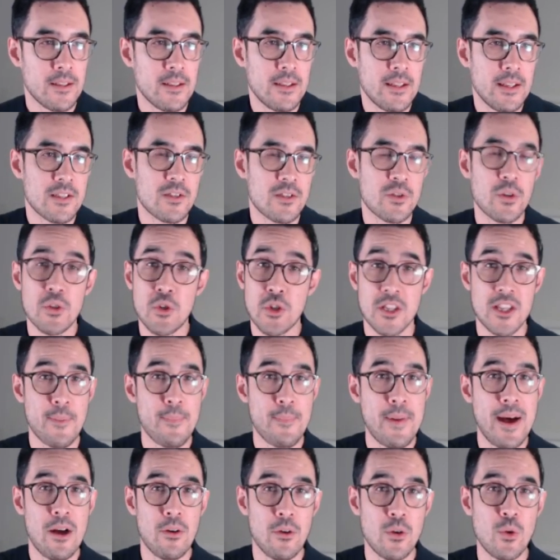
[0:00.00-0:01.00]
It's not just
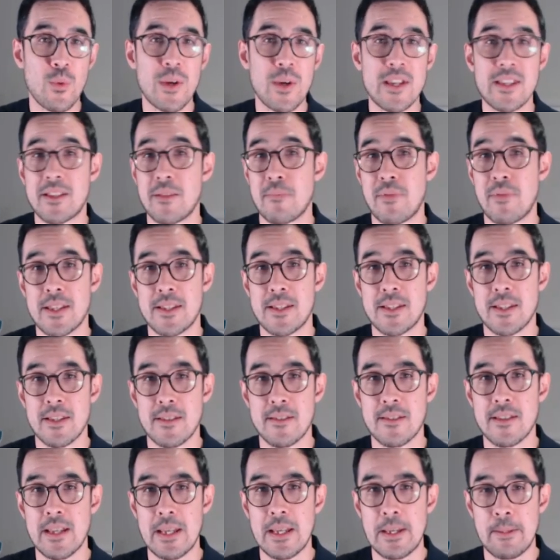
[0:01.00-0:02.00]
about who wins the
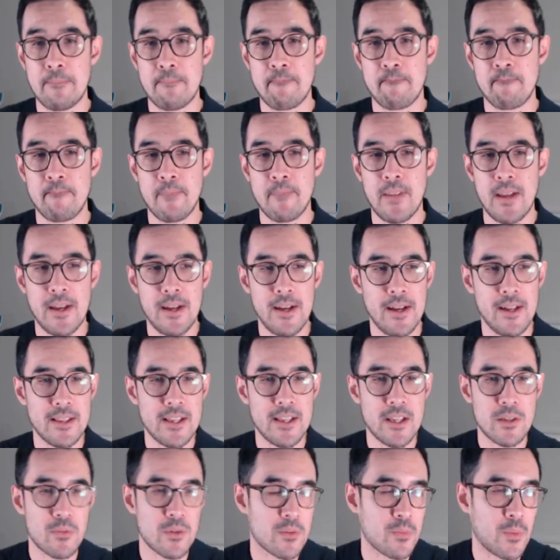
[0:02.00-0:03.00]
presidency. Uh,
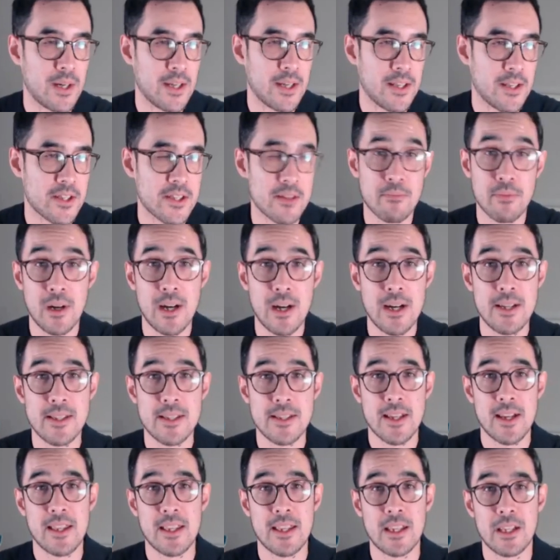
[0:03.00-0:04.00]
this was one of the surprises,
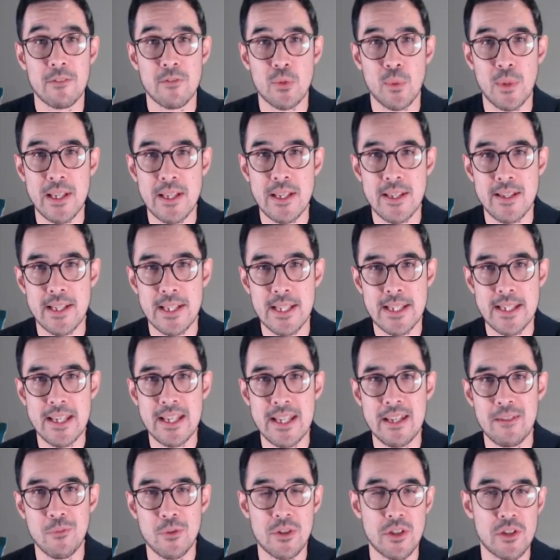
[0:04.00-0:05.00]
I think, of twenty sixteen.
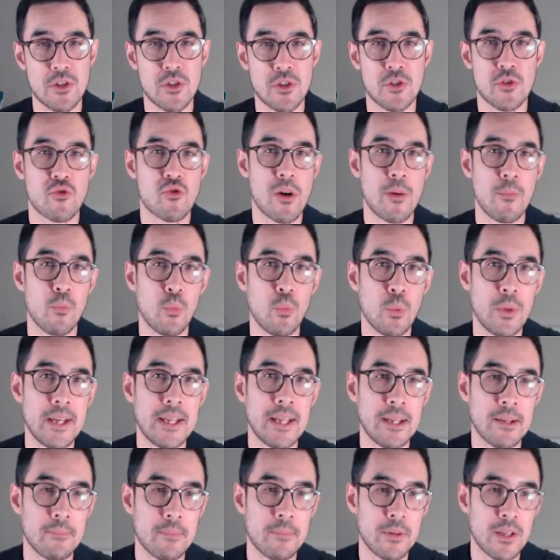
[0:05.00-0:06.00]
It wasn't just Trump
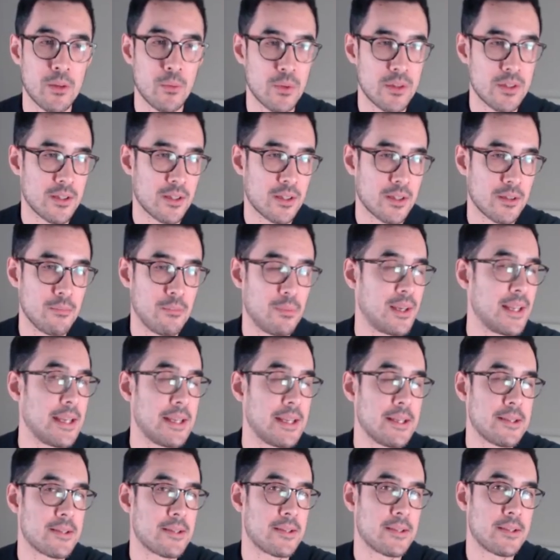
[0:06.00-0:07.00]
winning, but it was a
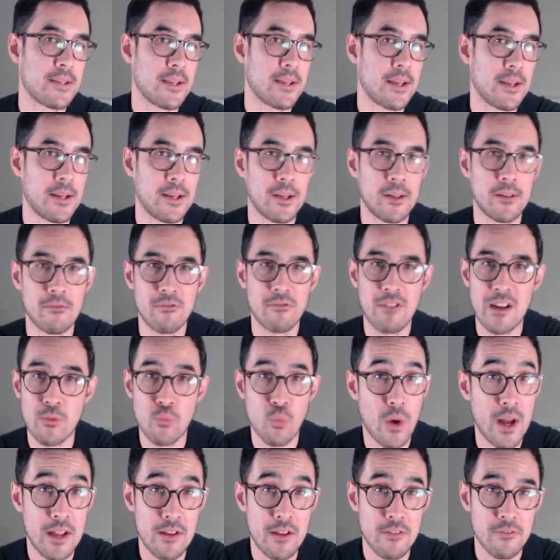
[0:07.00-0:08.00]
complete uh, red
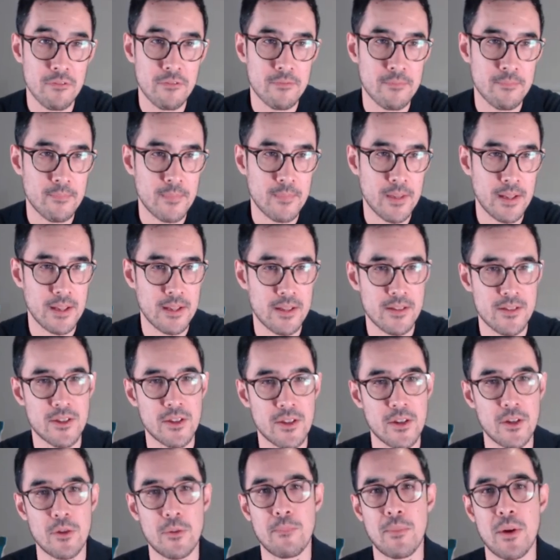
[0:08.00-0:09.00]
wave. Uh,
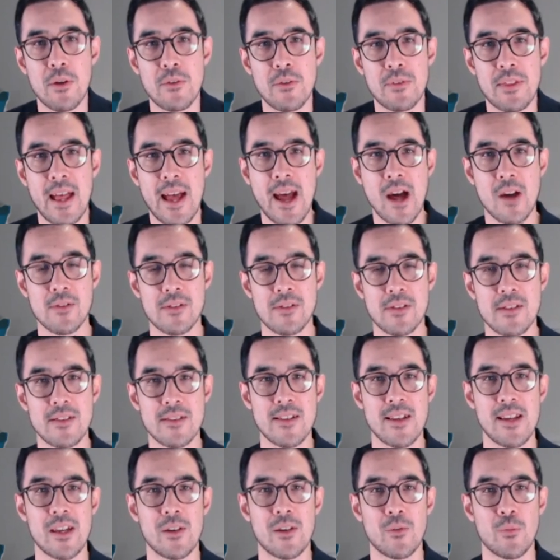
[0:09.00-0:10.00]
so both the House and
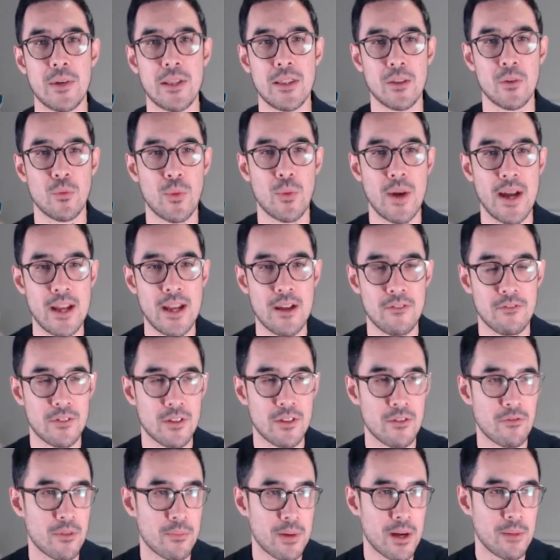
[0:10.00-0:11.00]
Senate went the way of the
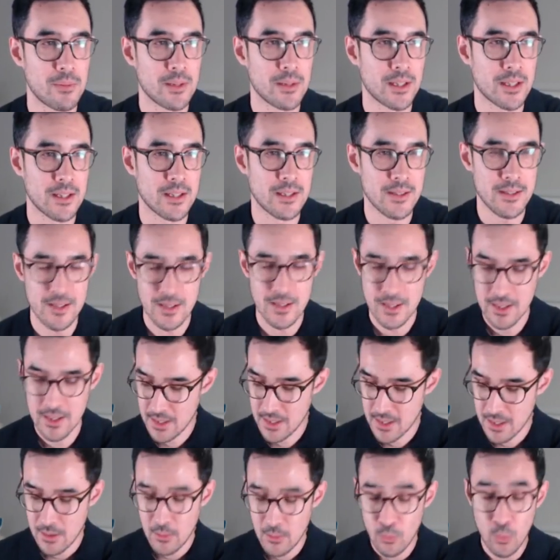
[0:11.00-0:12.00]
Republicans.
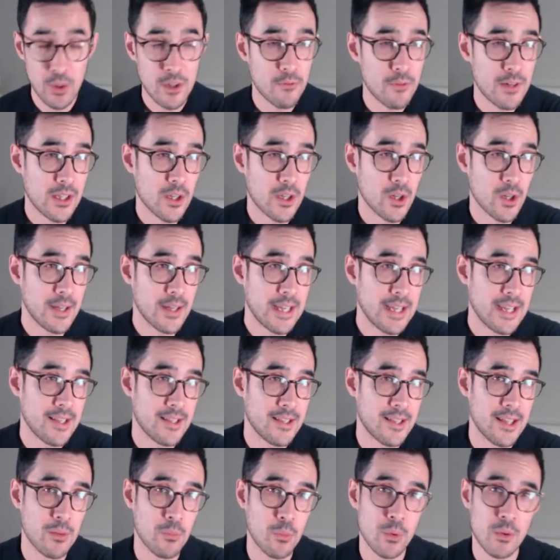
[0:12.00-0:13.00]
What have we got here
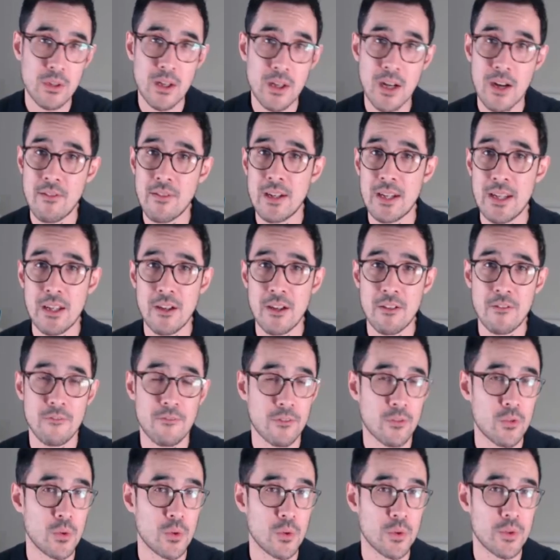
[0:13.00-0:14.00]
then? Well, currently, of
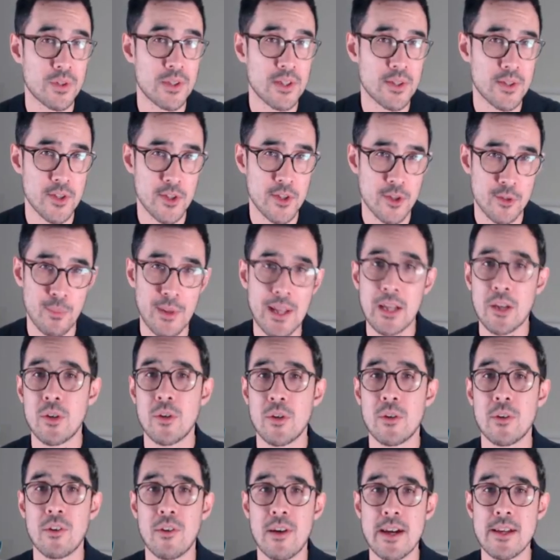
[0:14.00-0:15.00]
course, it's a split
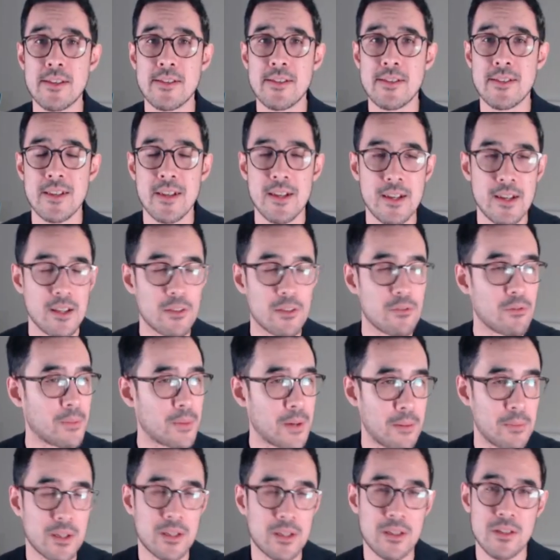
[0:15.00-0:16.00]
Congress.
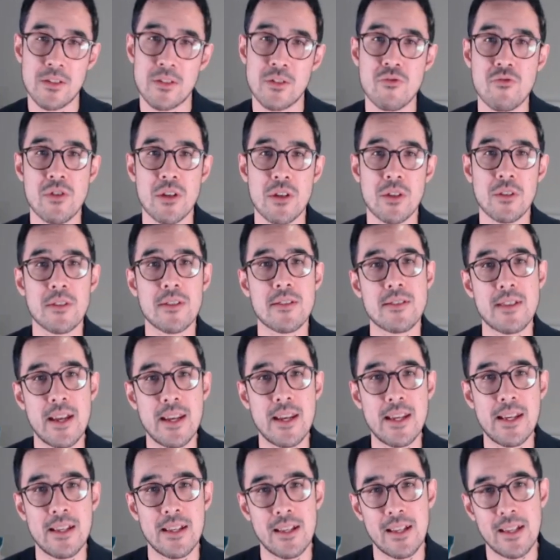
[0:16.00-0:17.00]
Republicans control the
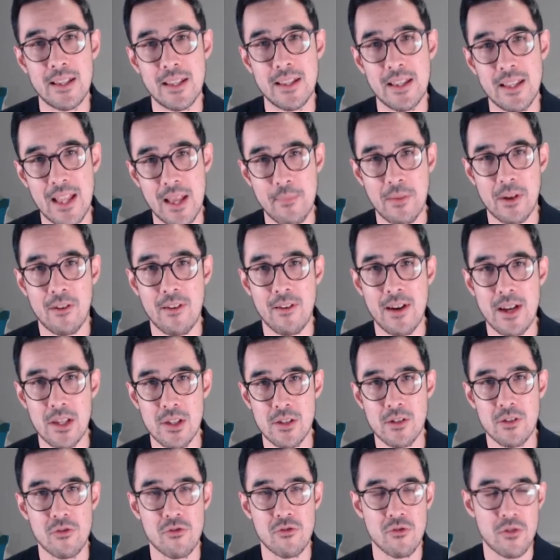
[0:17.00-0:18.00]
Senate and Democrats
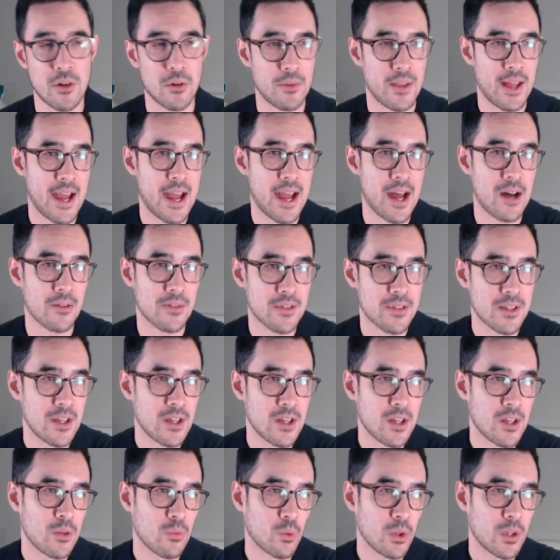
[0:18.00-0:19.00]
control the House.
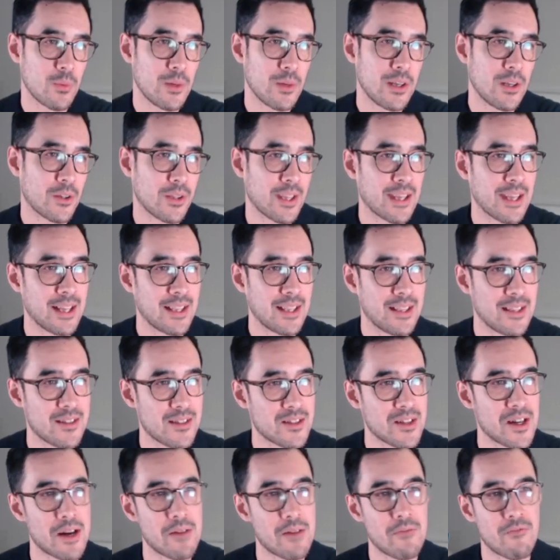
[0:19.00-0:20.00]
What are we looking at this
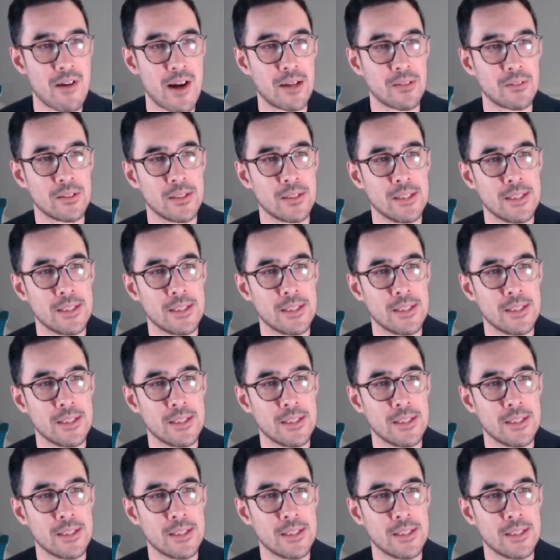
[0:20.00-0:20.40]
time round?